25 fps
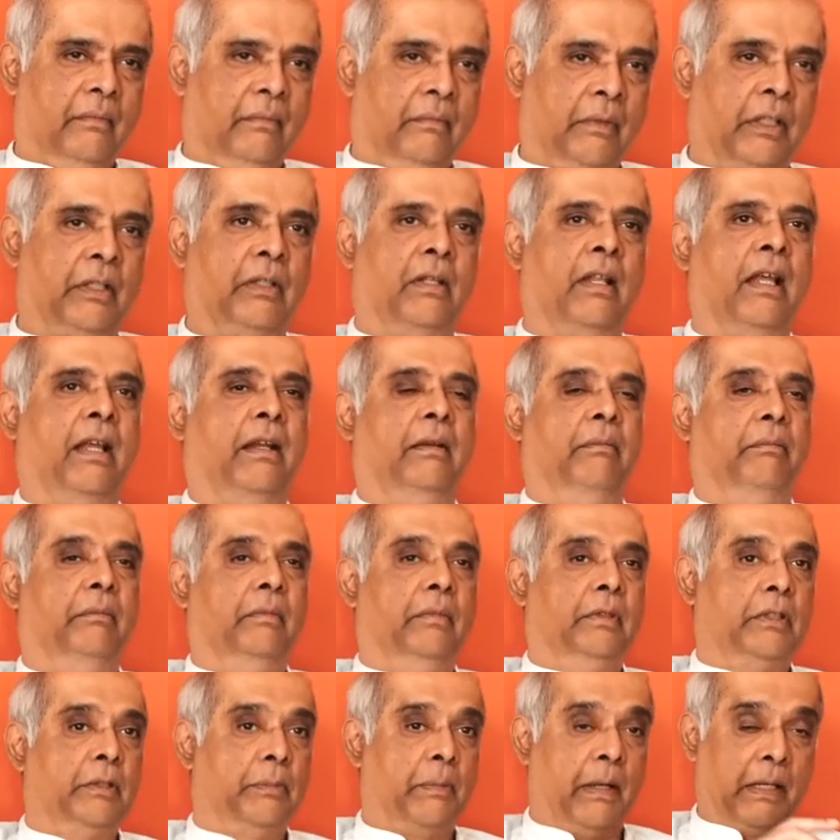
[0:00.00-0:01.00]
But
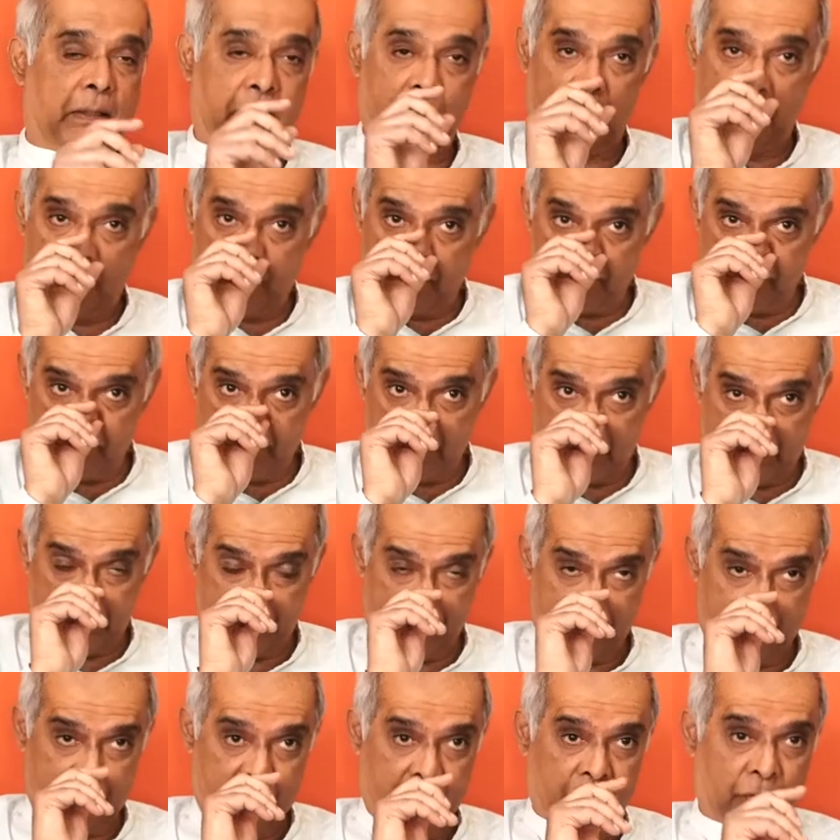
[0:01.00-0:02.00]
they spend a lot of
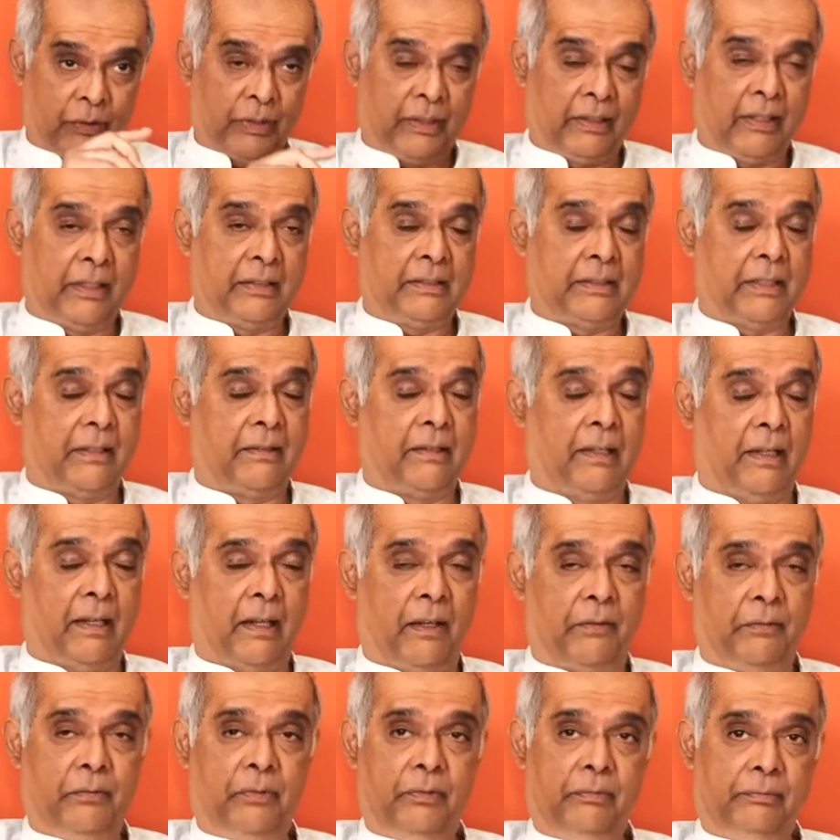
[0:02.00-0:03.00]
time doing things that they
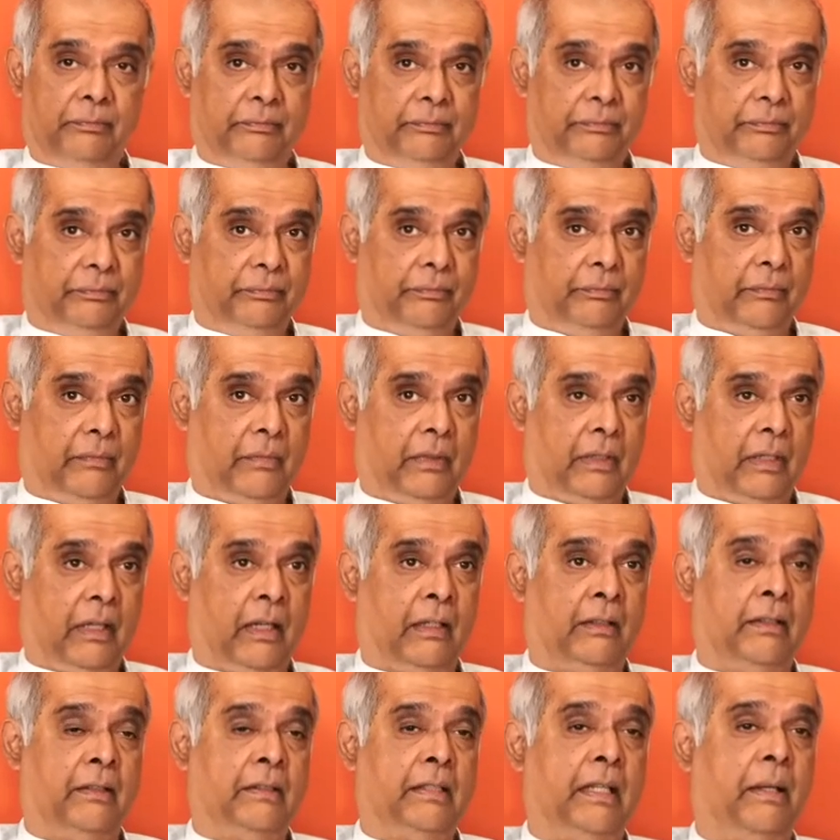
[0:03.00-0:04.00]
love.
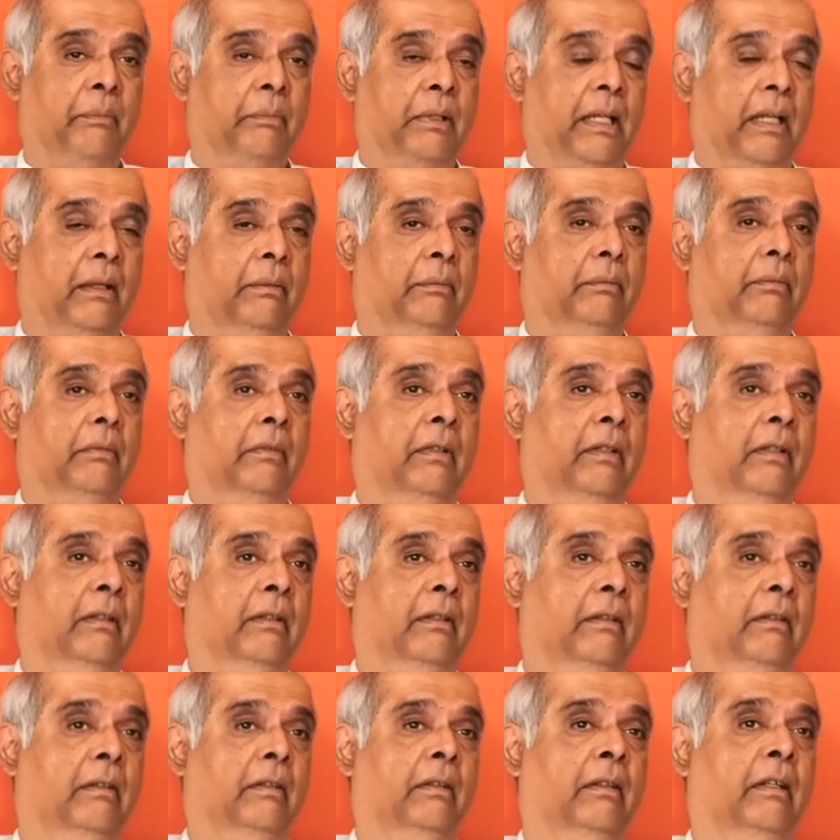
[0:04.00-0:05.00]
At the same time,
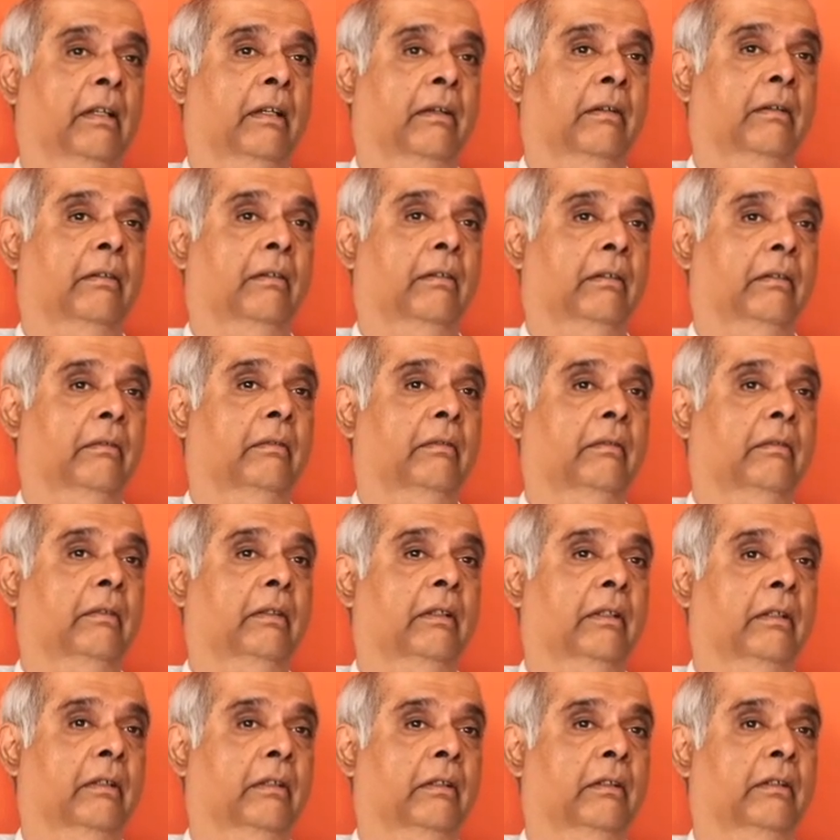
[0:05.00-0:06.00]
they are,
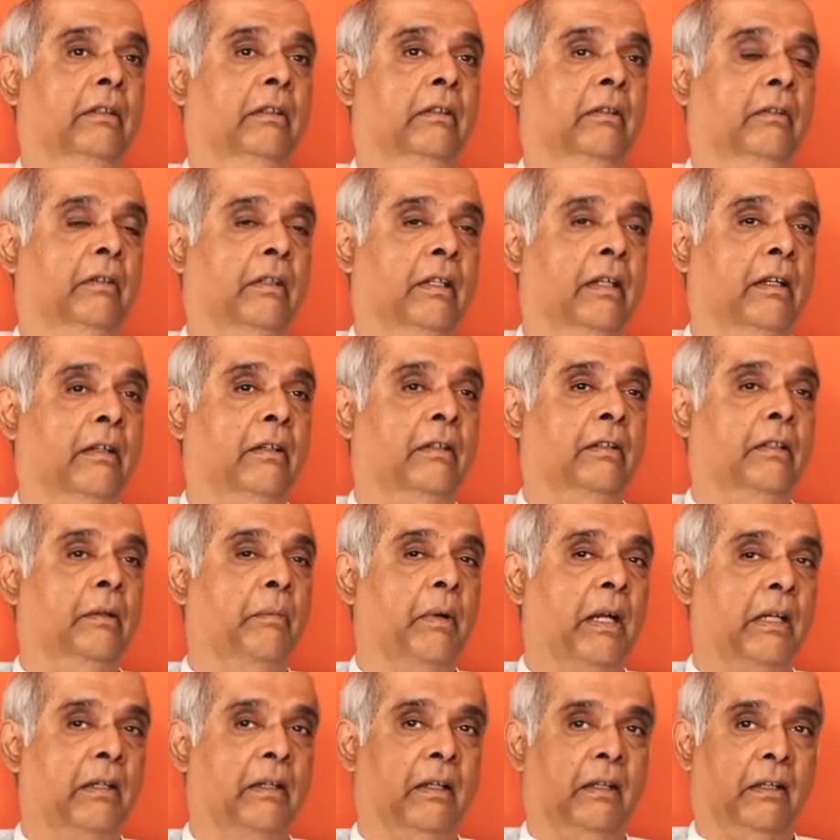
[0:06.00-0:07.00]
you know, they are in
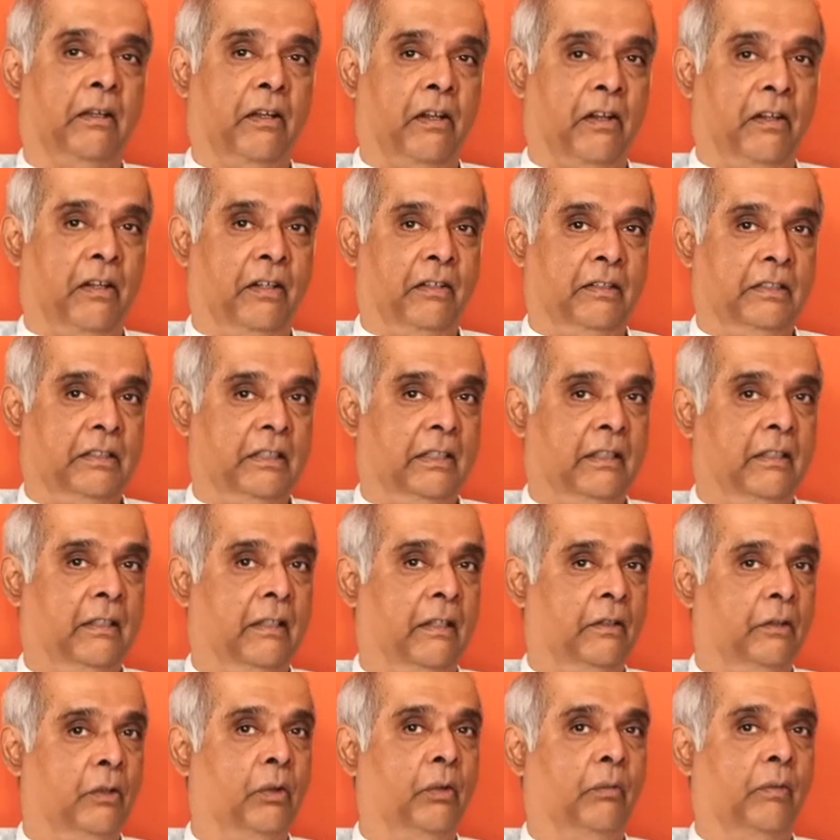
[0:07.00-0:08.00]
demanding careers and
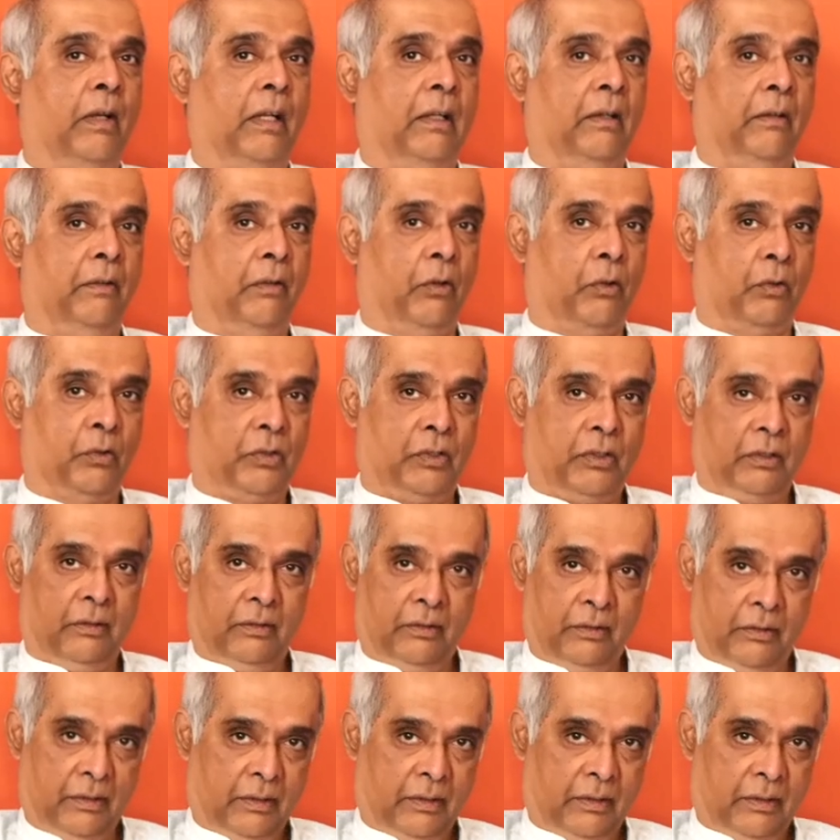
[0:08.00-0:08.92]
they're doing well in those.